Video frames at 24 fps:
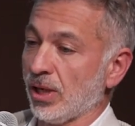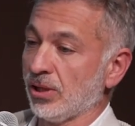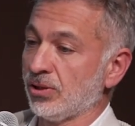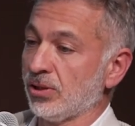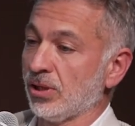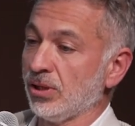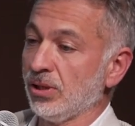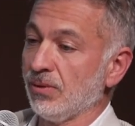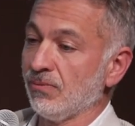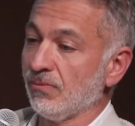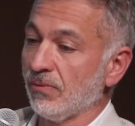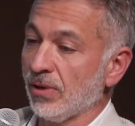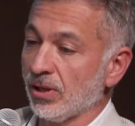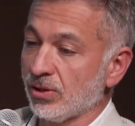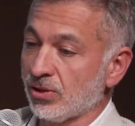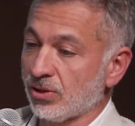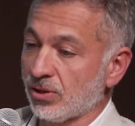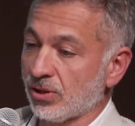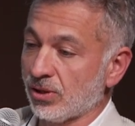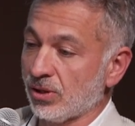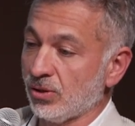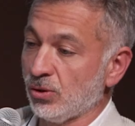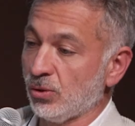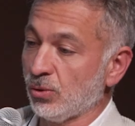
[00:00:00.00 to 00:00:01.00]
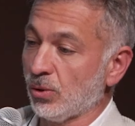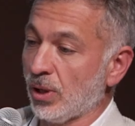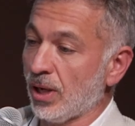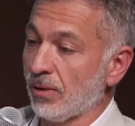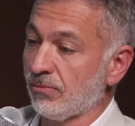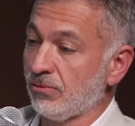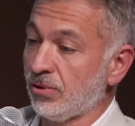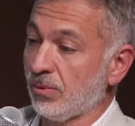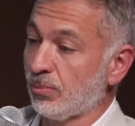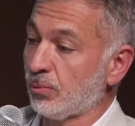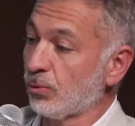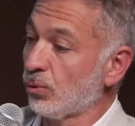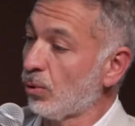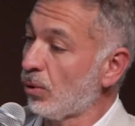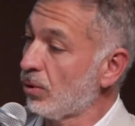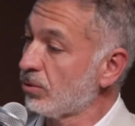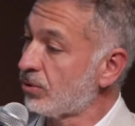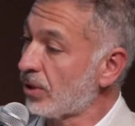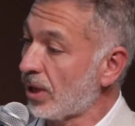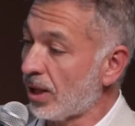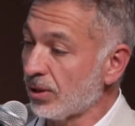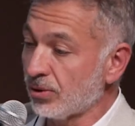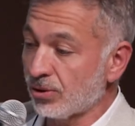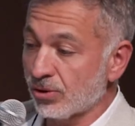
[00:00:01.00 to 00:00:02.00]
As an investor, you have
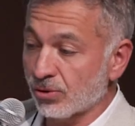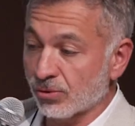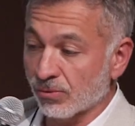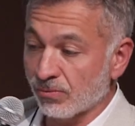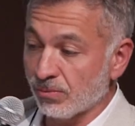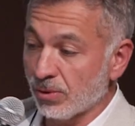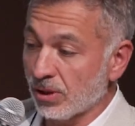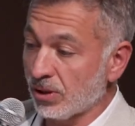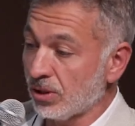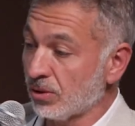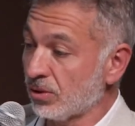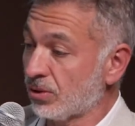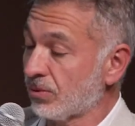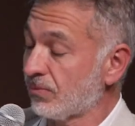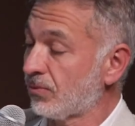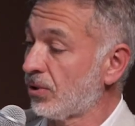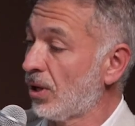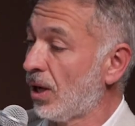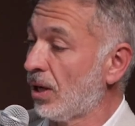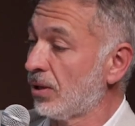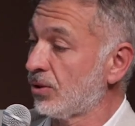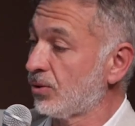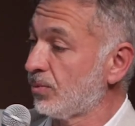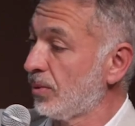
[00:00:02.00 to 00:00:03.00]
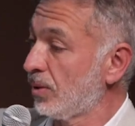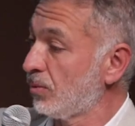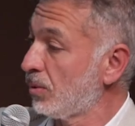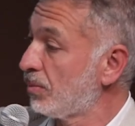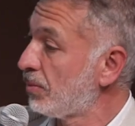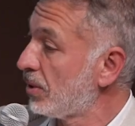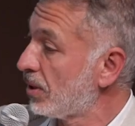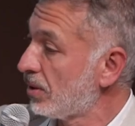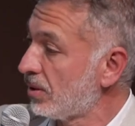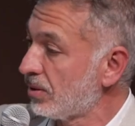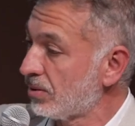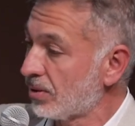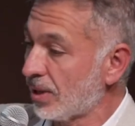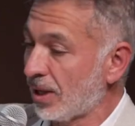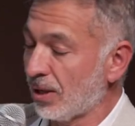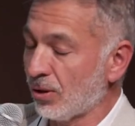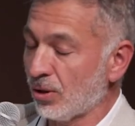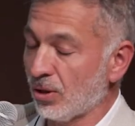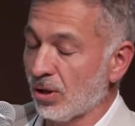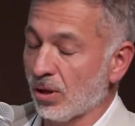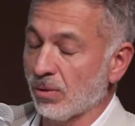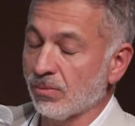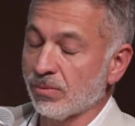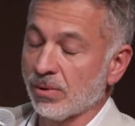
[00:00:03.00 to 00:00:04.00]
deployed hundreds of millions of dollars, maybe billions, I
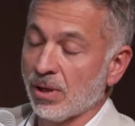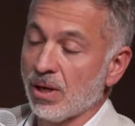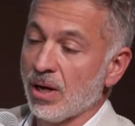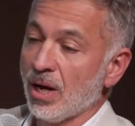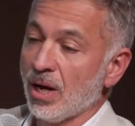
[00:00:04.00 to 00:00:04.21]
don't know.